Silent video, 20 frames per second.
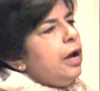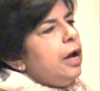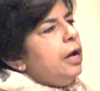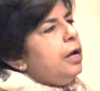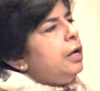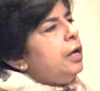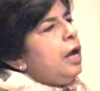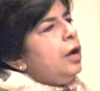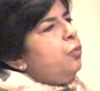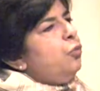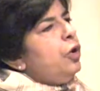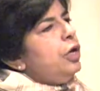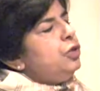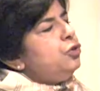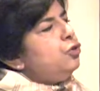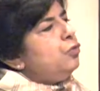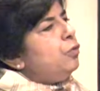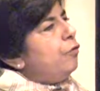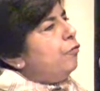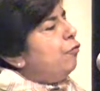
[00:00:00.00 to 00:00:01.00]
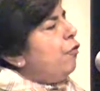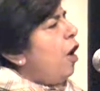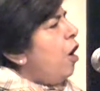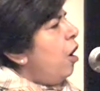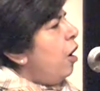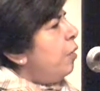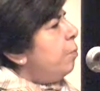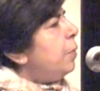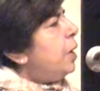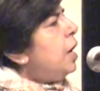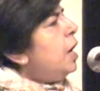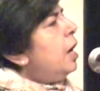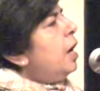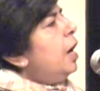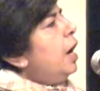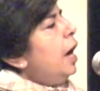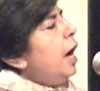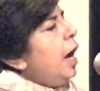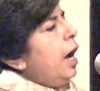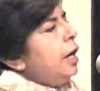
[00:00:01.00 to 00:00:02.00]
I went to a farm,
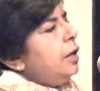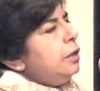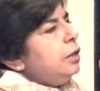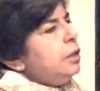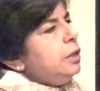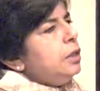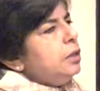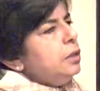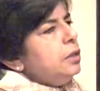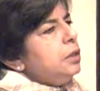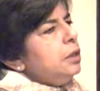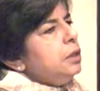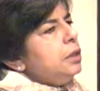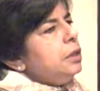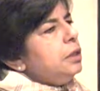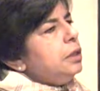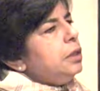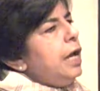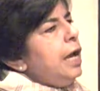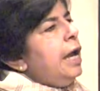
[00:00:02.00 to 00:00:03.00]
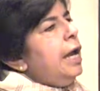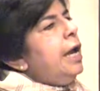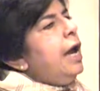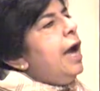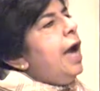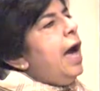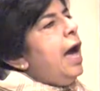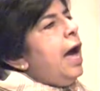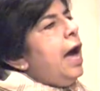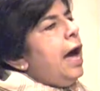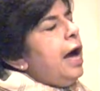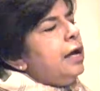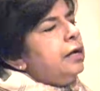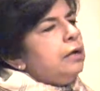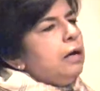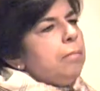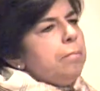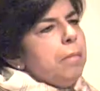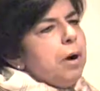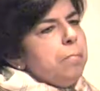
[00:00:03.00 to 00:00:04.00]
and they had
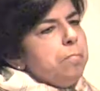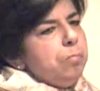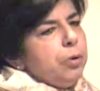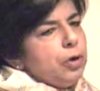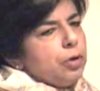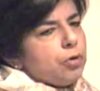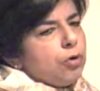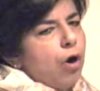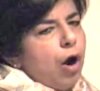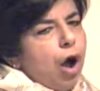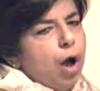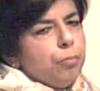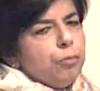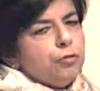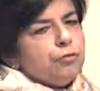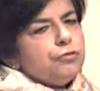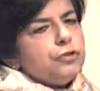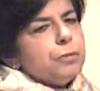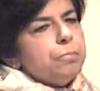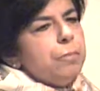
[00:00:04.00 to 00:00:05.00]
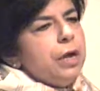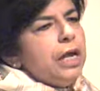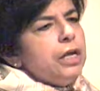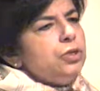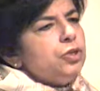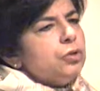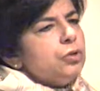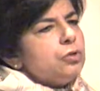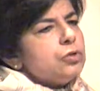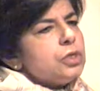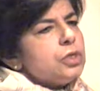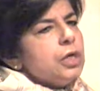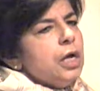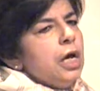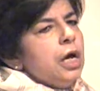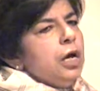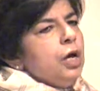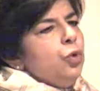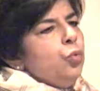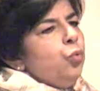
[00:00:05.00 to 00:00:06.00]
a bumper crop of tomatoes,
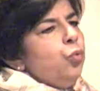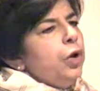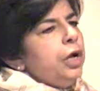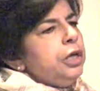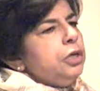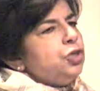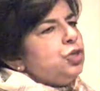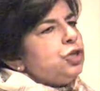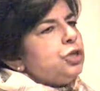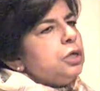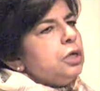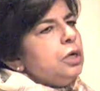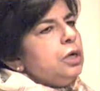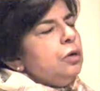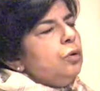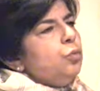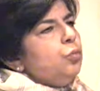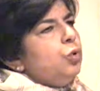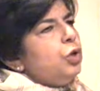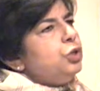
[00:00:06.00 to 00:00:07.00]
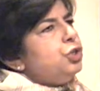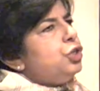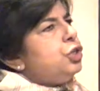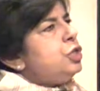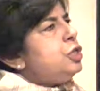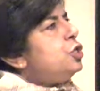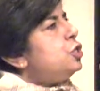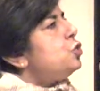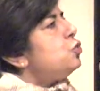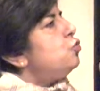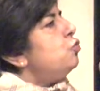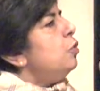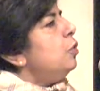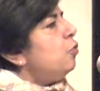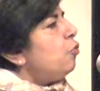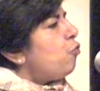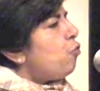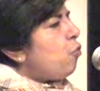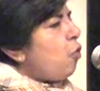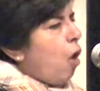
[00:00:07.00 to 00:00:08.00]
which were just
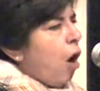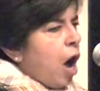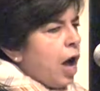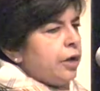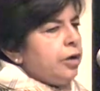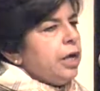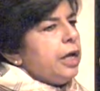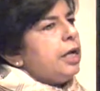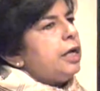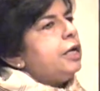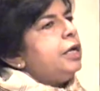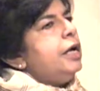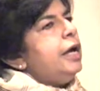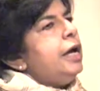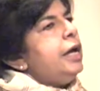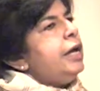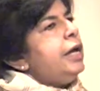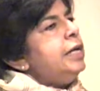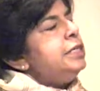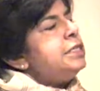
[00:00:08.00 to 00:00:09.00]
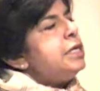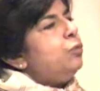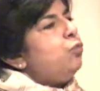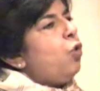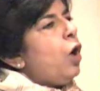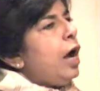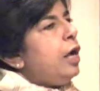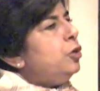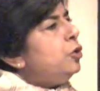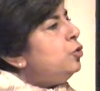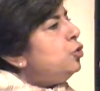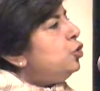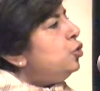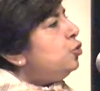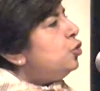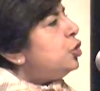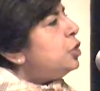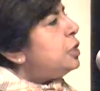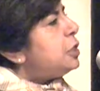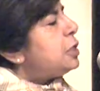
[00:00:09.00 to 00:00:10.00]
rotting. And I said, why don't you
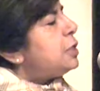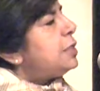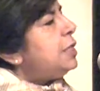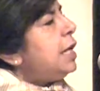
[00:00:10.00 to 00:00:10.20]
just